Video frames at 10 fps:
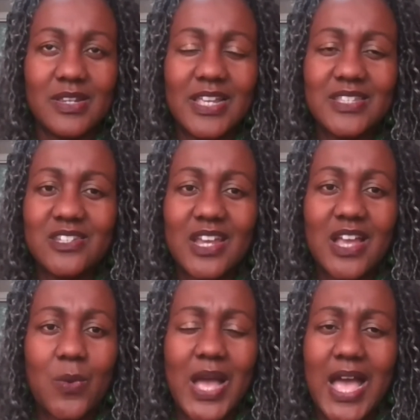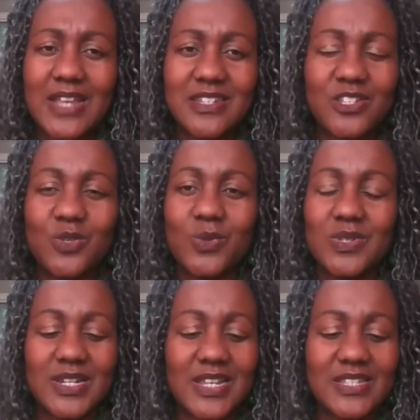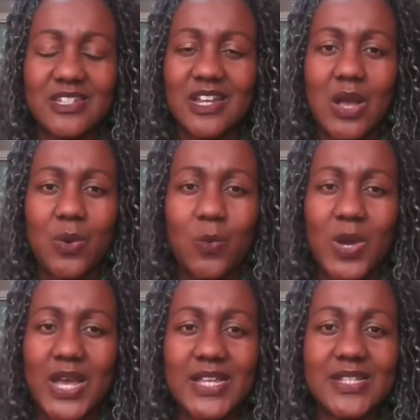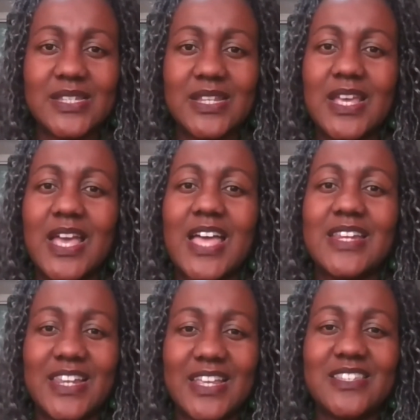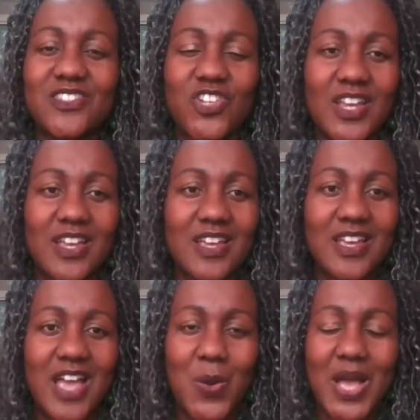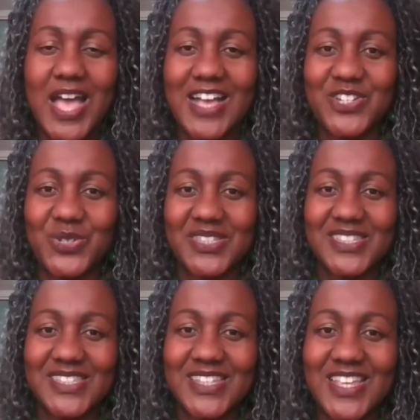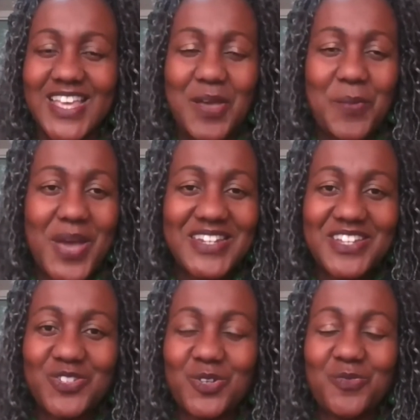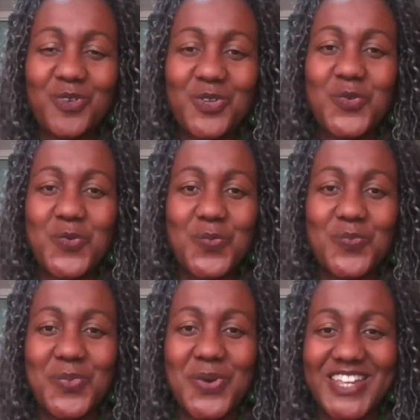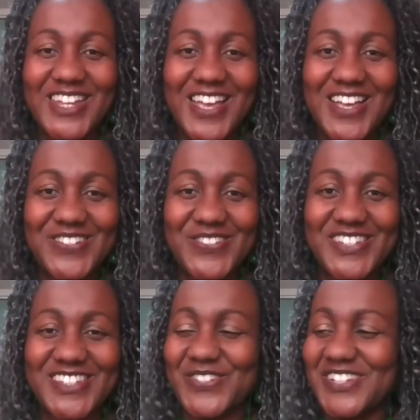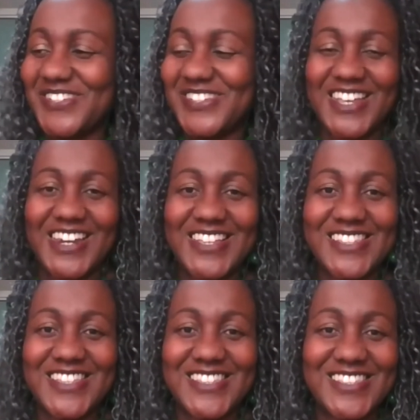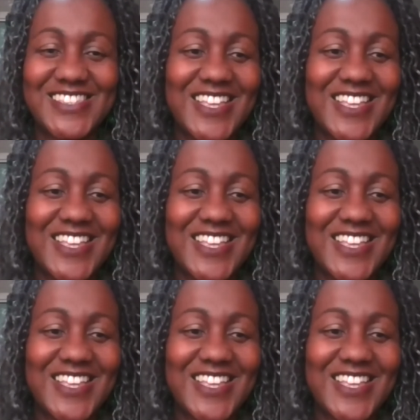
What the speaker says: Let's check our attitude, let's check our words, and let's check our actions. Parting shot for you, Monica. What do you want to tell us this